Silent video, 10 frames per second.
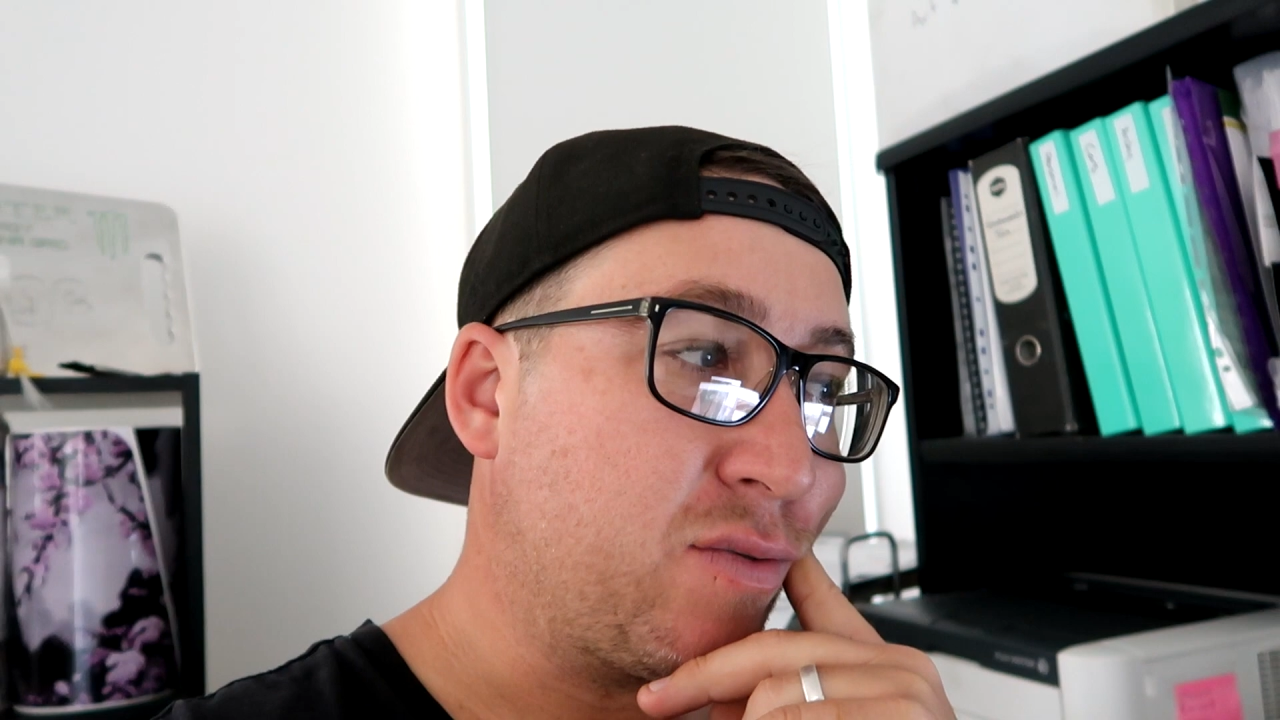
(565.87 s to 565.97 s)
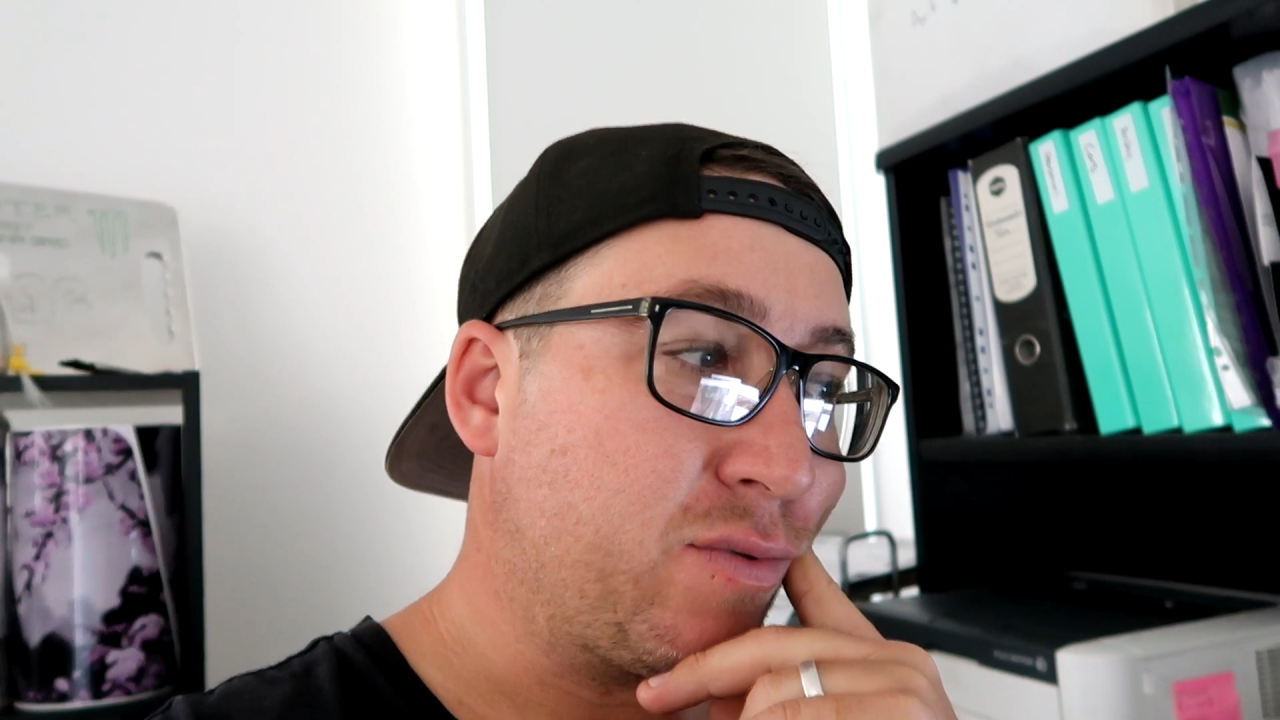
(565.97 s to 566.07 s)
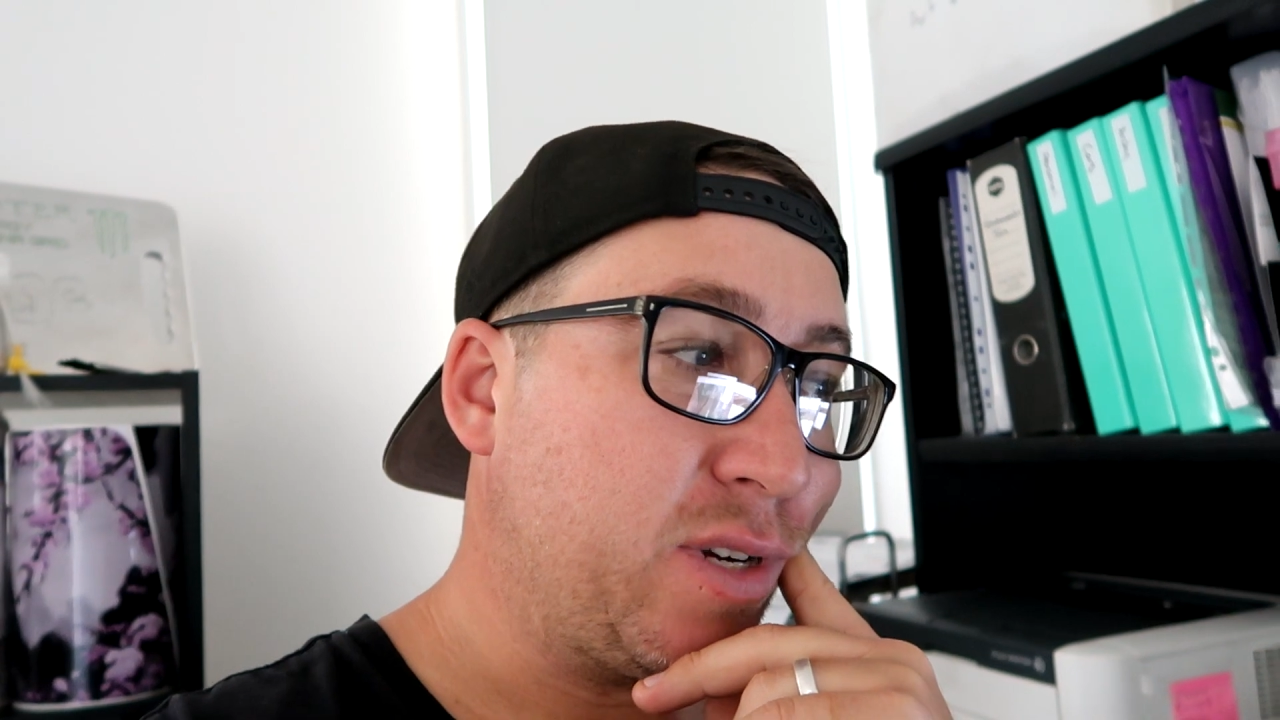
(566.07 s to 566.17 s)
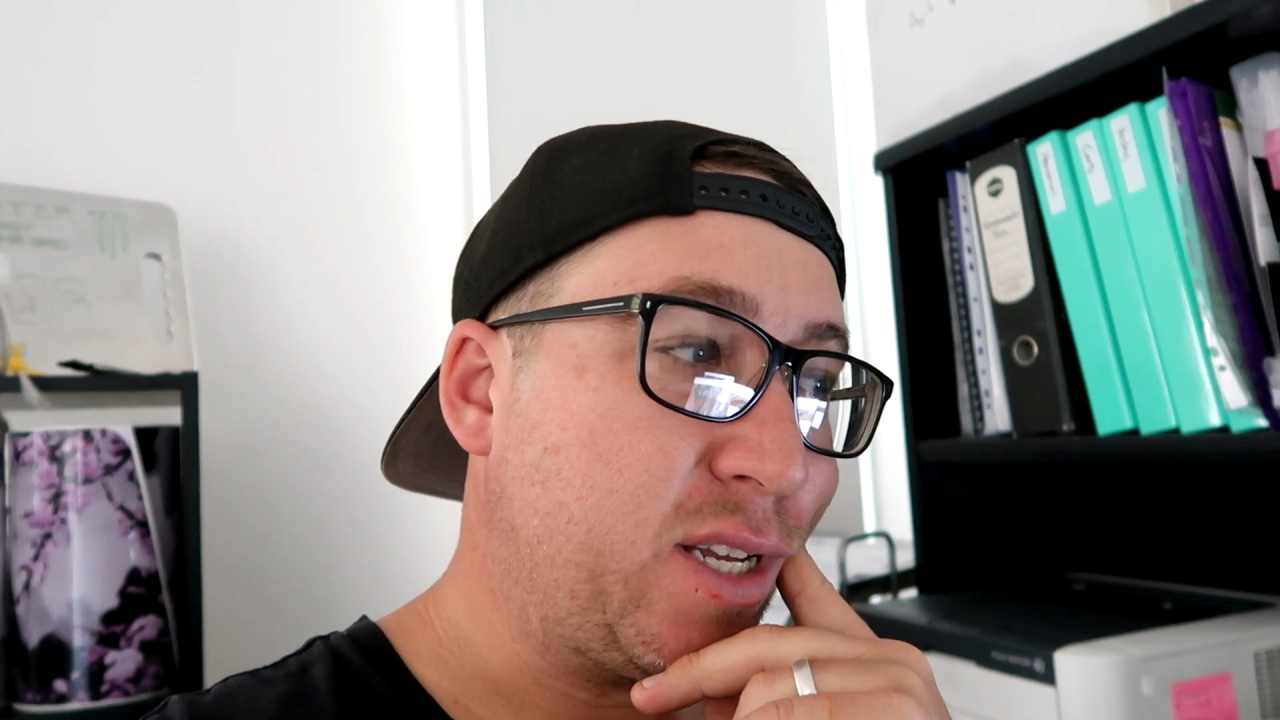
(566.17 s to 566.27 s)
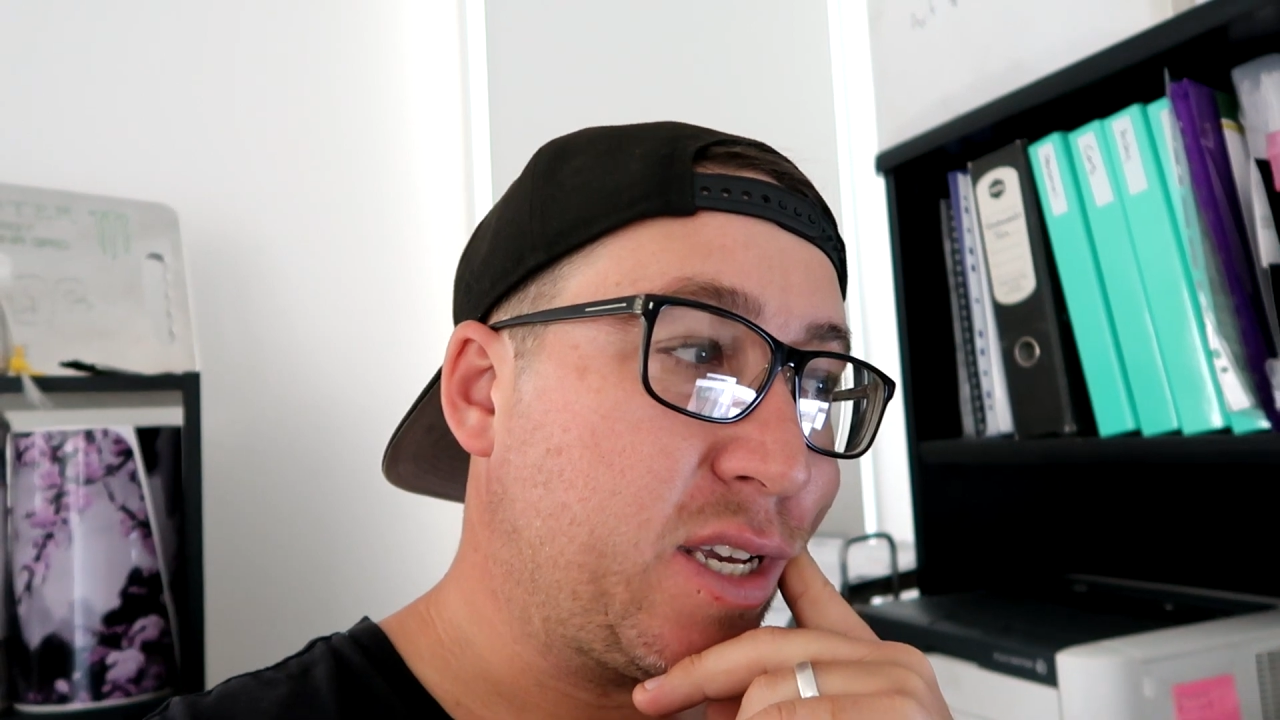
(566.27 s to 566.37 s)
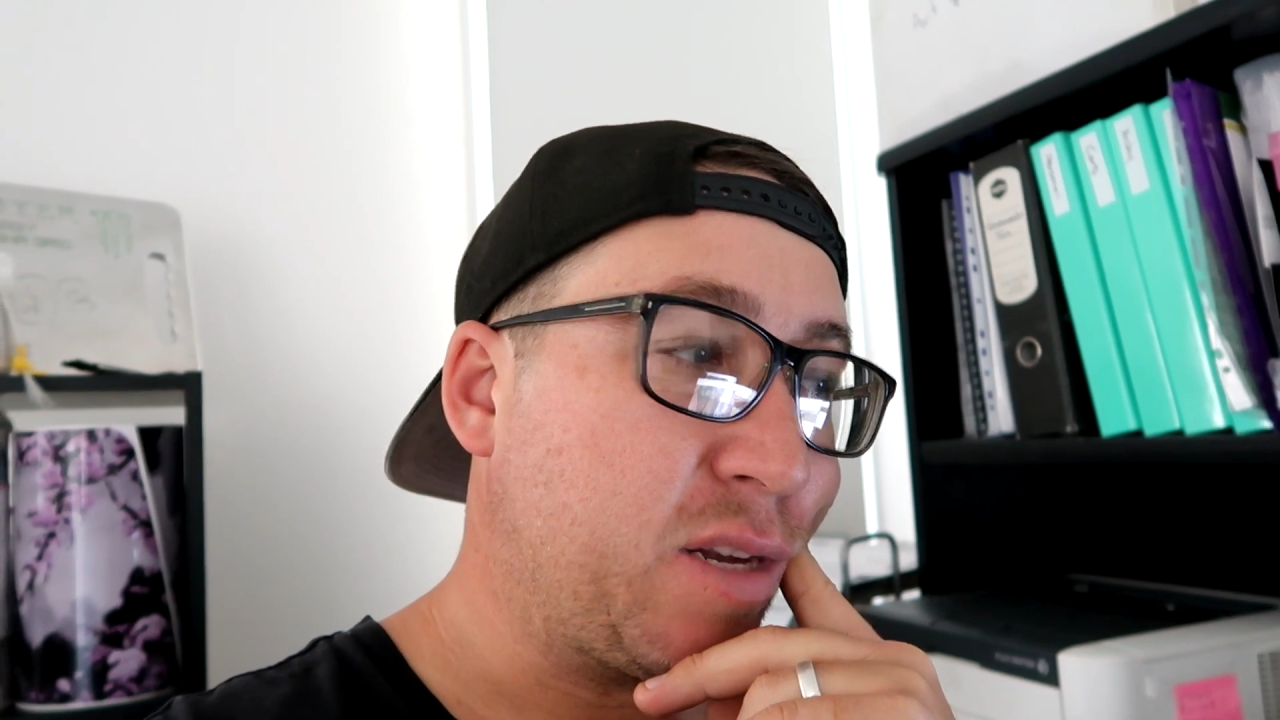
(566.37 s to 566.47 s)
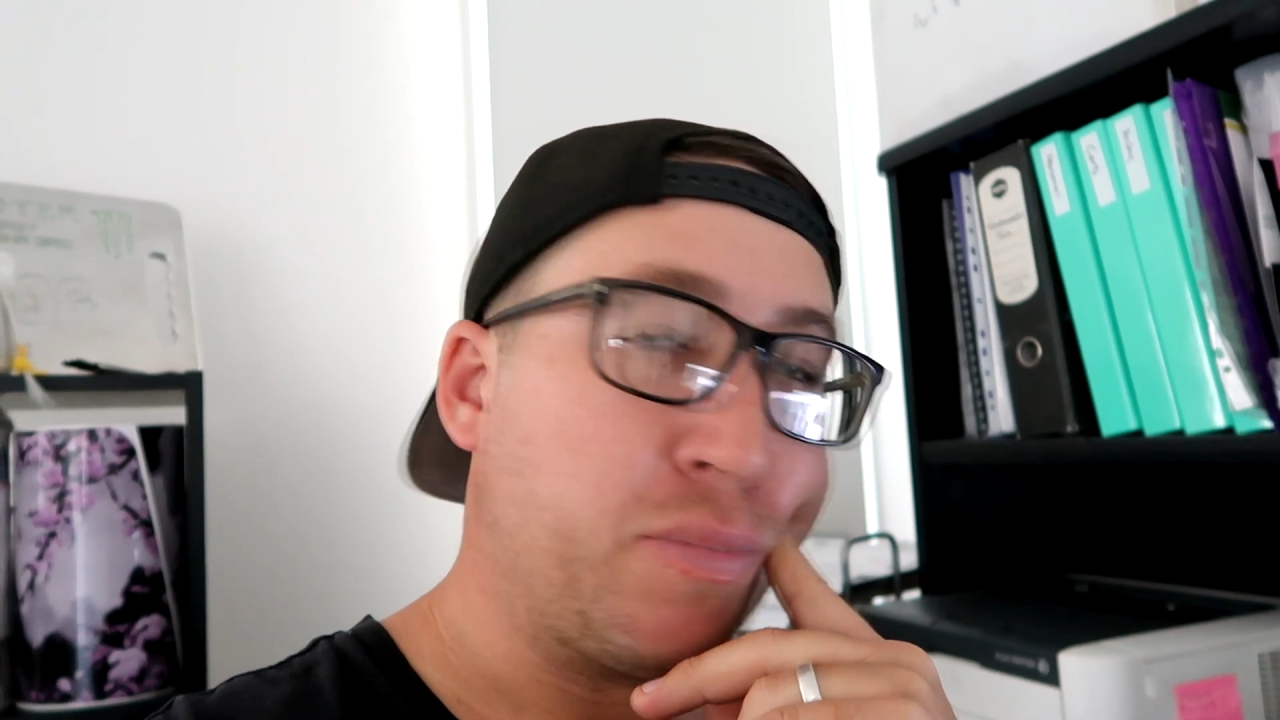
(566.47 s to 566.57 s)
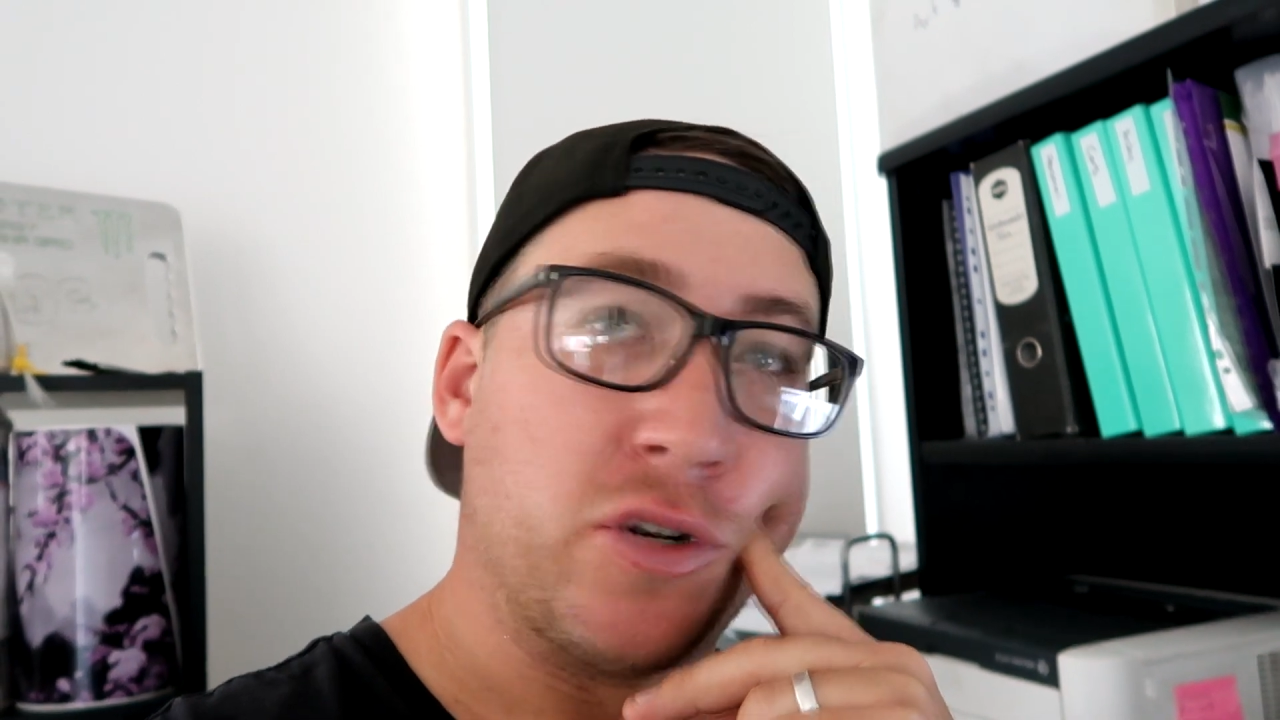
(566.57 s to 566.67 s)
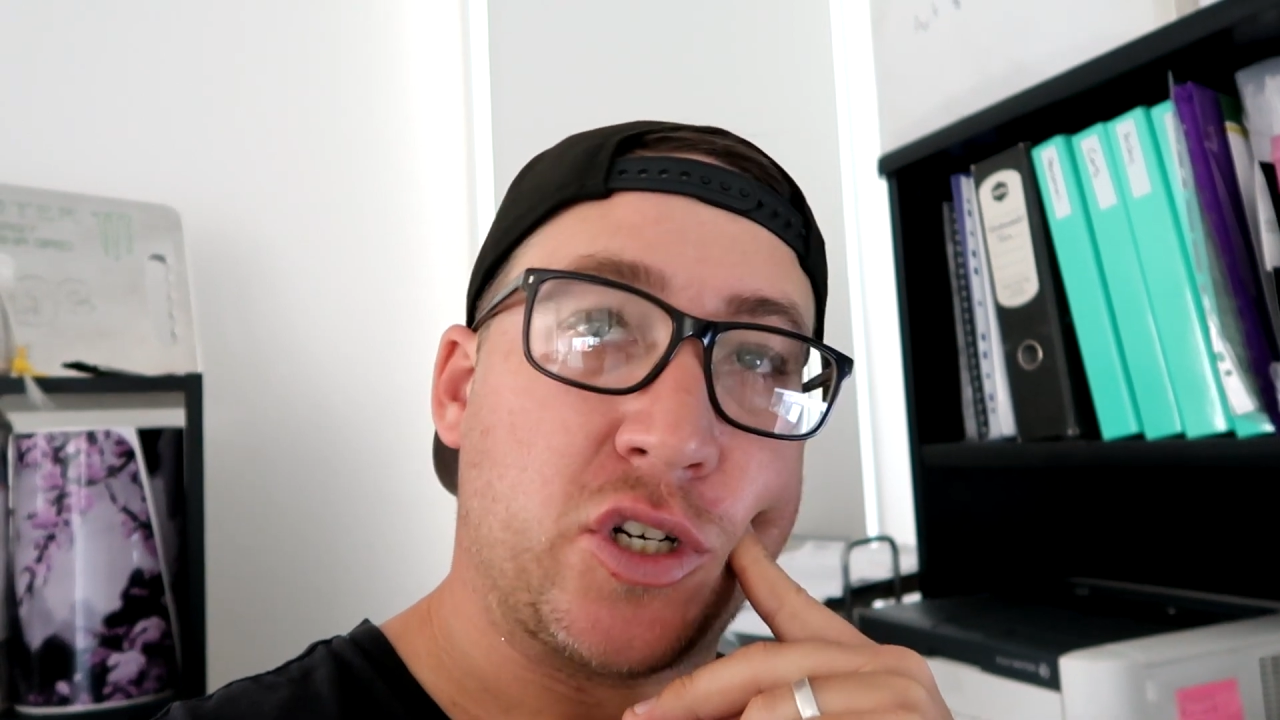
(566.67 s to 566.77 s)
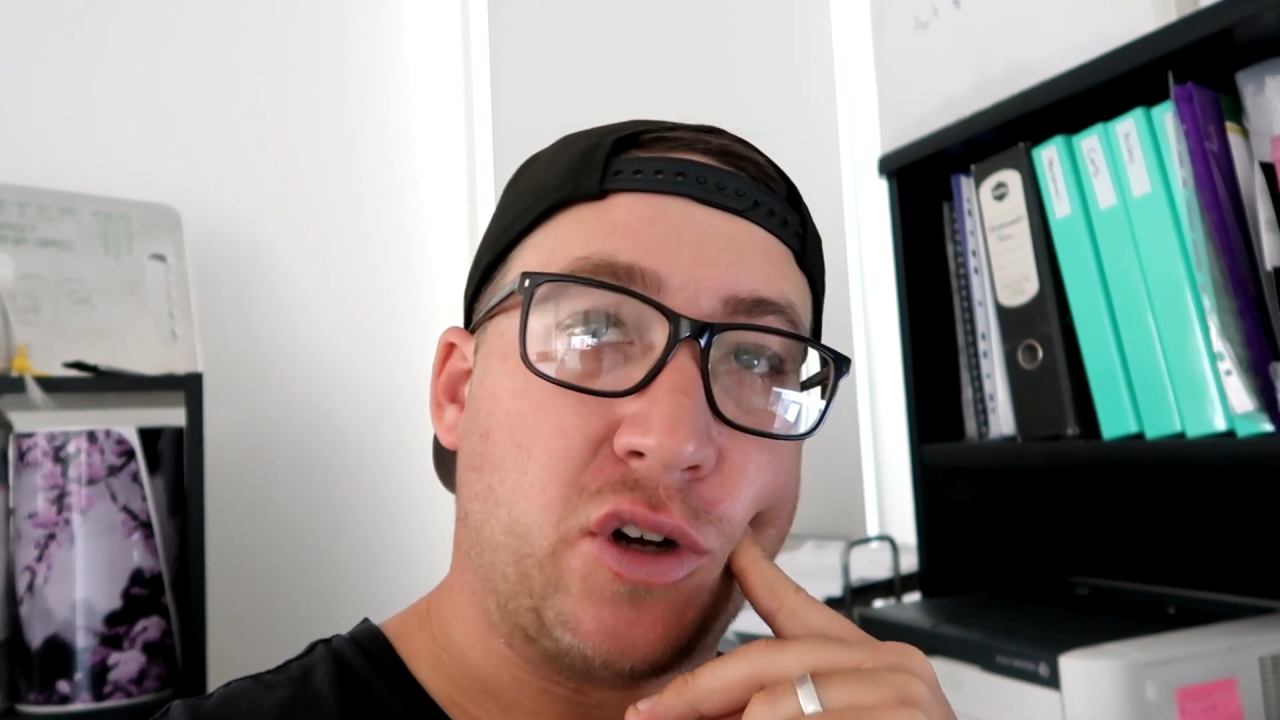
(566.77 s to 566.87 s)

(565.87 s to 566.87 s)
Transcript: really going to push